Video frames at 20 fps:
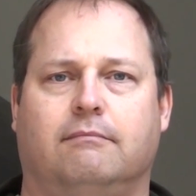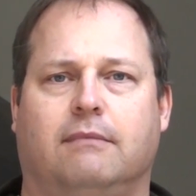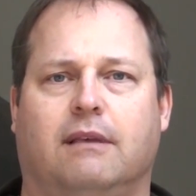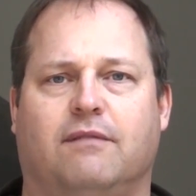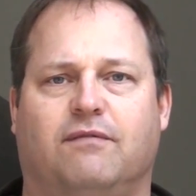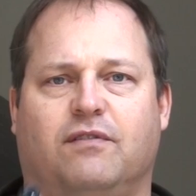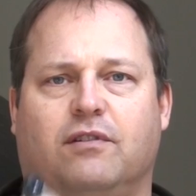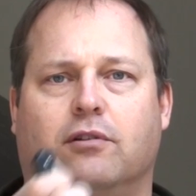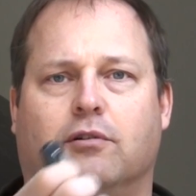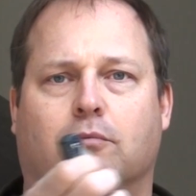
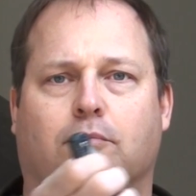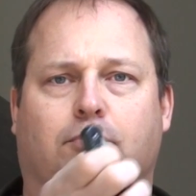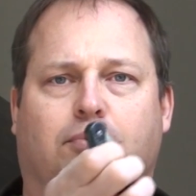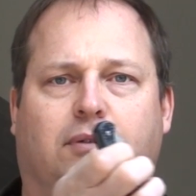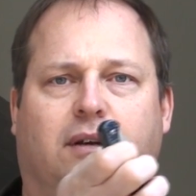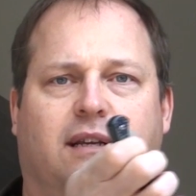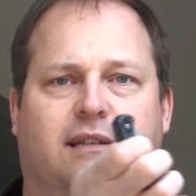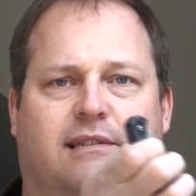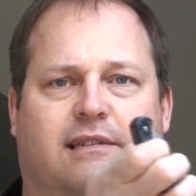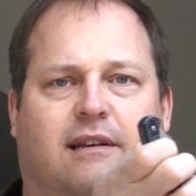If you don't
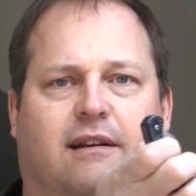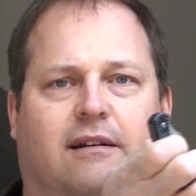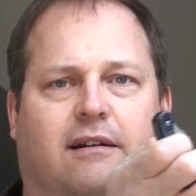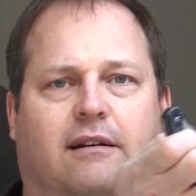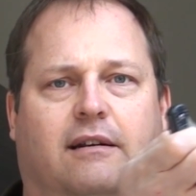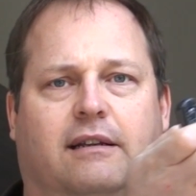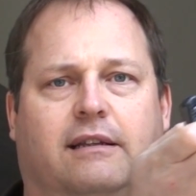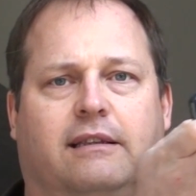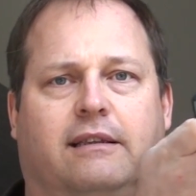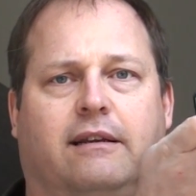press
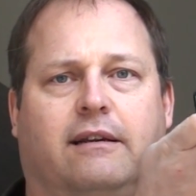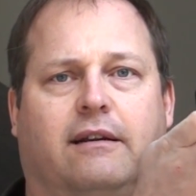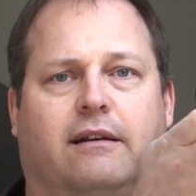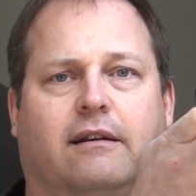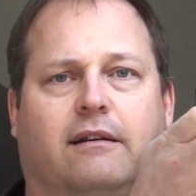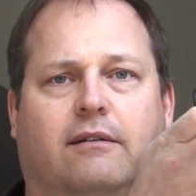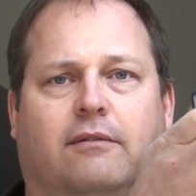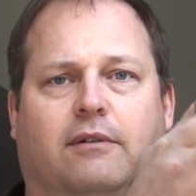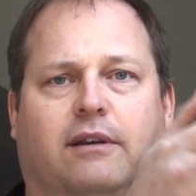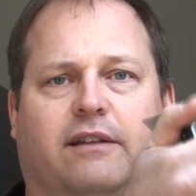hard in
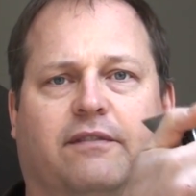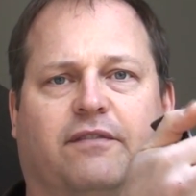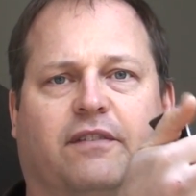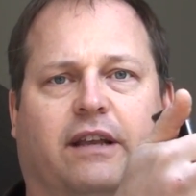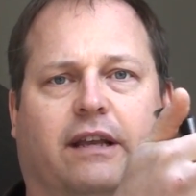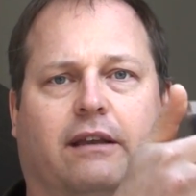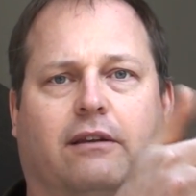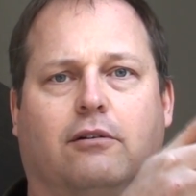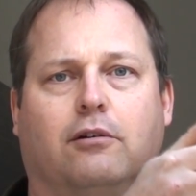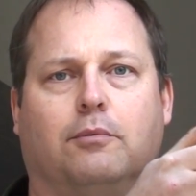there when you
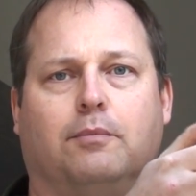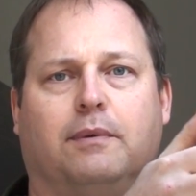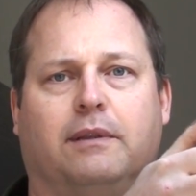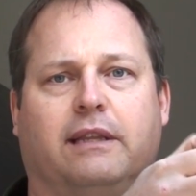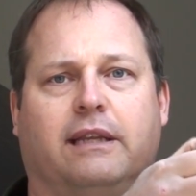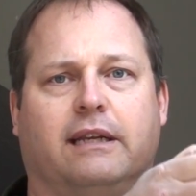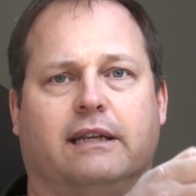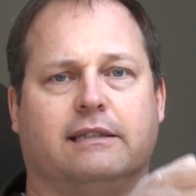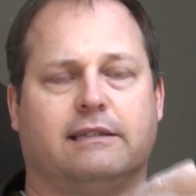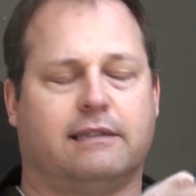flick it open,
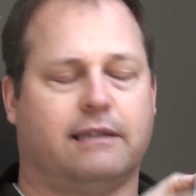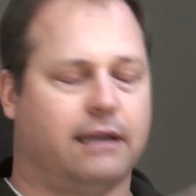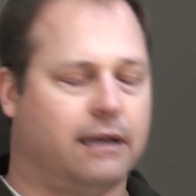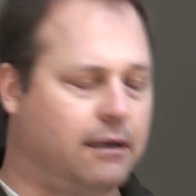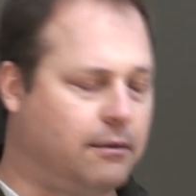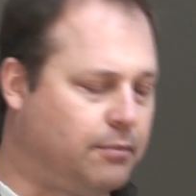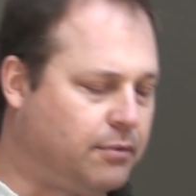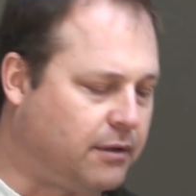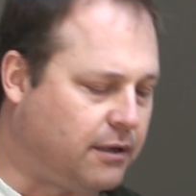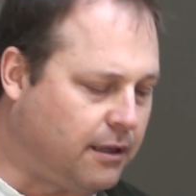then it's
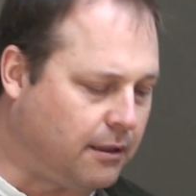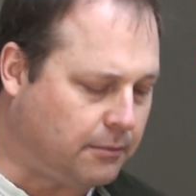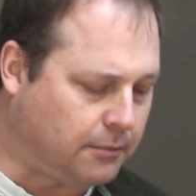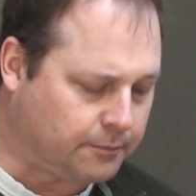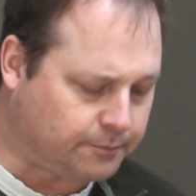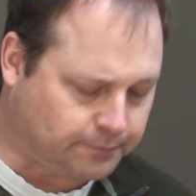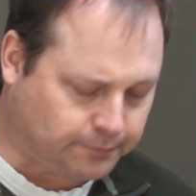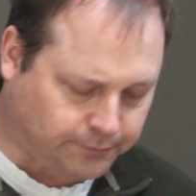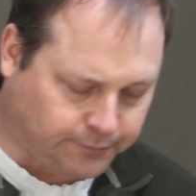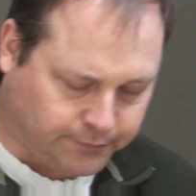not a
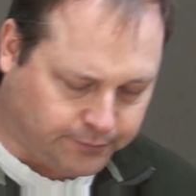problem.